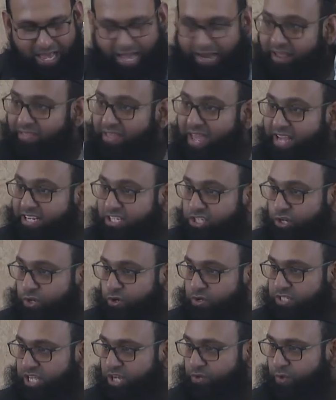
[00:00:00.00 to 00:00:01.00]
Another
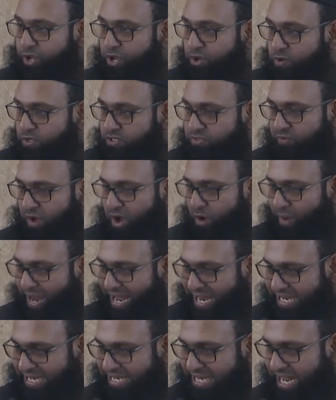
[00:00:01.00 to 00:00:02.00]
excuse that we use for our
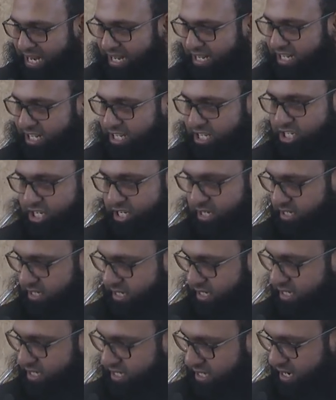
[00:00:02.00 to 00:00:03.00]

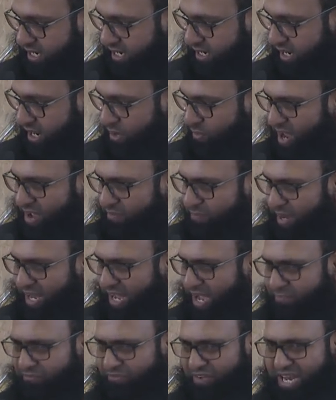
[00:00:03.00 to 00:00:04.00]
indulgence in sin, and we have
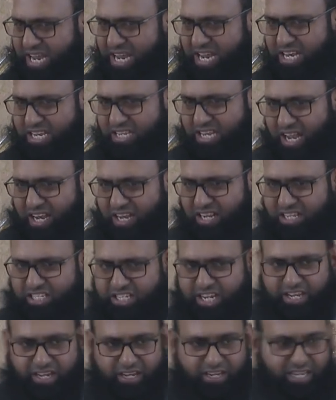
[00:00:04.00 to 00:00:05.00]
become very
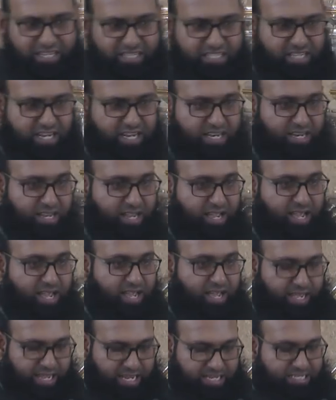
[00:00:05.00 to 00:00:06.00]
indulging in sin,
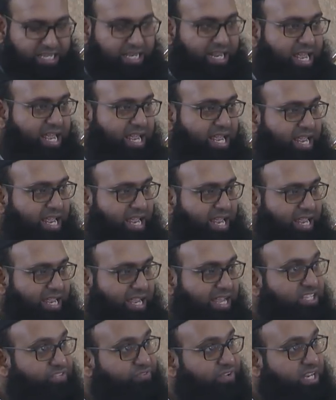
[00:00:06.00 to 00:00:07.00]
is that, hey,
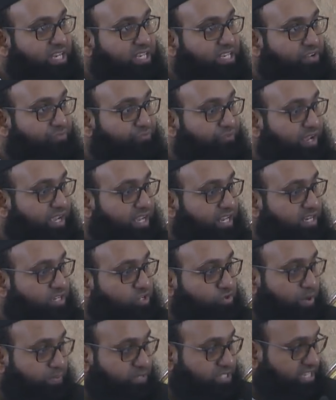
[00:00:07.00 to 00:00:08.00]
it's very
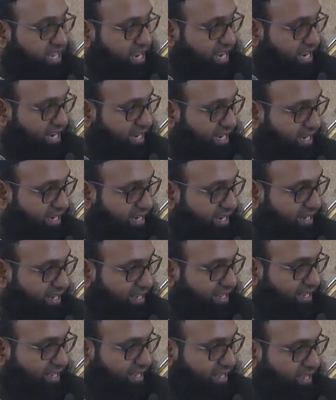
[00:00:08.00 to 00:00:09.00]
difficult to abstain.
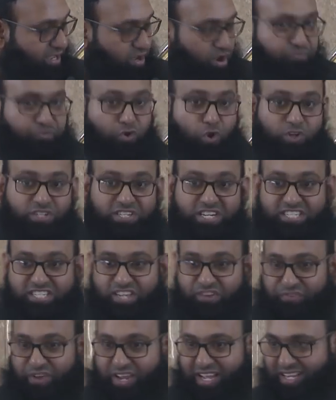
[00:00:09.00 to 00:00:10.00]
Of course it's
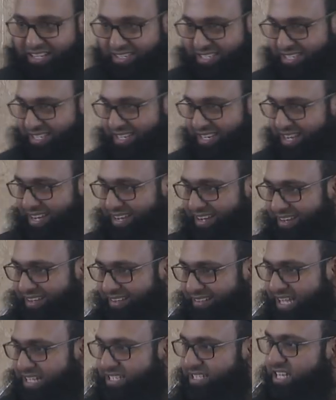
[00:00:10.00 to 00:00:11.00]
difficult.
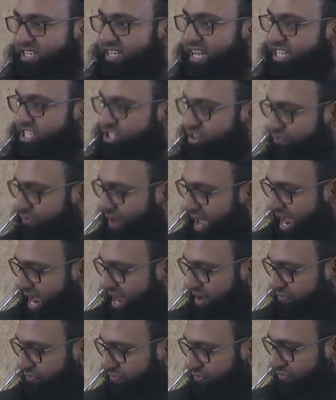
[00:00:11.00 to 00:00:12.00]
That's the test of
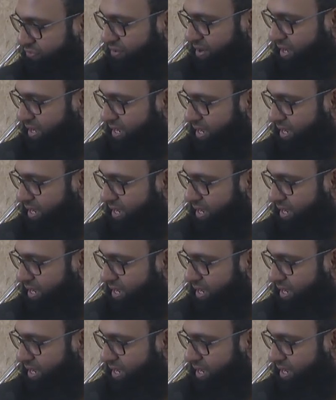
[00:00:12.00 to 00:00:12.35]
life.